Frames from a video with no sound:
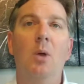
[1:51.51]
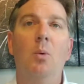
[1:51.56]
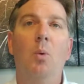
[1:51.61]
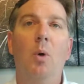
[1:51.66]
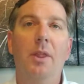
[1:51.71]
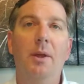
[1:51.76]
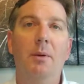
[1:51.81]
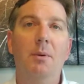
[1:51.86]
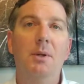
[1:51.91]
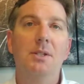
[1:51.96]

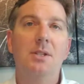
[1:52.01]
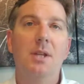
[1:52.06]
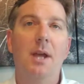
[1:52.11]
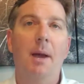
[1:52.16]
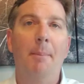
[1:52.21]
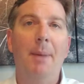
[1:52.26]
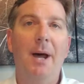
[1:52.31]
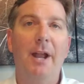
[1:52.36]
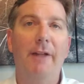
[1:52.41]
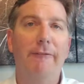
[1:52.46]
well, there was
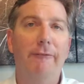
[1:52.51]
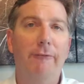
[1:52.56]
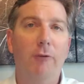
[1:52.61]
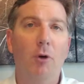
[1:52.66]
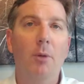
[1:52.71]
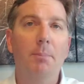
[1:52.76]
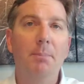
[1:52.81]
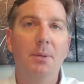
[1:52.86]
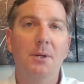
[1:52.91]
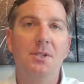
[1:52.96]
about a
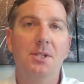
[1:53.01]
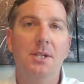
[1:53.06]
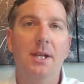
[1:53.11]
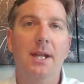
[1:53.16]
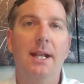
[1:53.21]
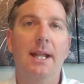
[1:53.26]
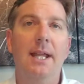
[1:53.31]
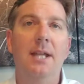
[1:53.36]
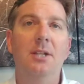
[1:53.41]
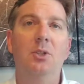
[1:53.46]

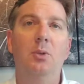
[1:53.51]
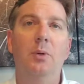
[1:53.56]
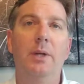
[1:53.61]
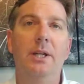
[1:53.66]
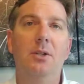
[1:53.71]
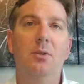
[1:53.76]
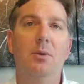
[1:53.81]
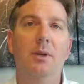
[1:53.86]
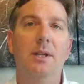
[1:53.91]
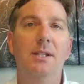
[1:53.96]
4% annual
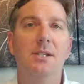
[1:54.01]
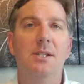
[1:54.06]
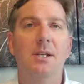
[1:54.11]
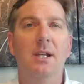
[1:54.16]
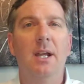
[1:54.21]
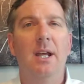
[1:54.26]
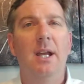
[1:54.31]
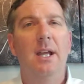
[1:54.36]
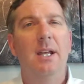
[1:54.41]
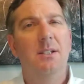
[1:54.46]

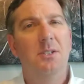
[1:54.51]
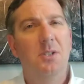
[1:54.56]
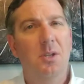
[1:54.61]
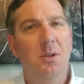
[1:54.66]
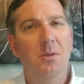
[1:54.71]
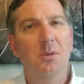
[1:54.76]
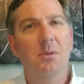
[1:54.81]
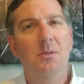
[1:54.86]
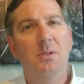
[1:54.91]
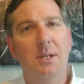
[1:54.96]
increase
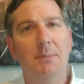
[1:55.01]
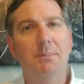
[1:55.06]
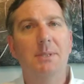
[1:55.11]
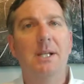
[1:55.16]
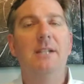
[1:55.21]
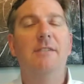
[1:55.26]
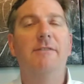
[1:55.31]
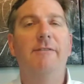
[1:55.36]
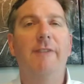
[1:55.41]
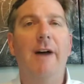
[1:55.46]
to
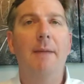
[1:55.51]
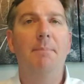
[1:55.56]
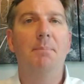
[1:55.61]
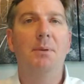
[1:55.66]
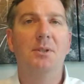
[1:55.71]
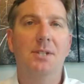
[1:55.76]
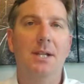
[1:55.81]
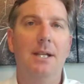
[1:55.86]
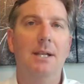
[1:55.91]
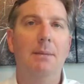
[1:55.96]
sometimes
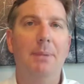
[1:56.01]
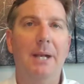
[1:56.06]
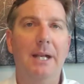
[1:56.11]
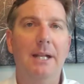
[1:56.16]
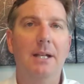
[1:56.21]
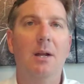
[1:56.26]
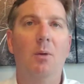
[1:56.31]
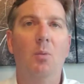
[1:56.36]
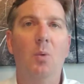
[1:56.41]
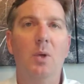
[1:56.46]
5%
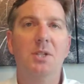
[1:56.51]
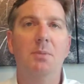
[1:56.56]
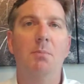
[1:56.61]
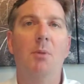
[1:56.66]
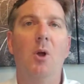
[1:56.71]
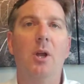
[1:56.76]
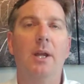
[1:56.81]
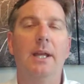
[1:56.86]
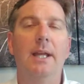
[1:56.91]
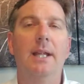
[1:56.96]
depending on which
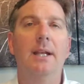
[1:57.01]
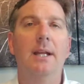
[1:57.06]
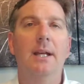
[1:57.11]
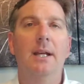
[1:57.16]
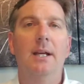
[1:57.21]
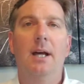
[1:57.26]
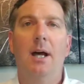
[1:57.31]
market.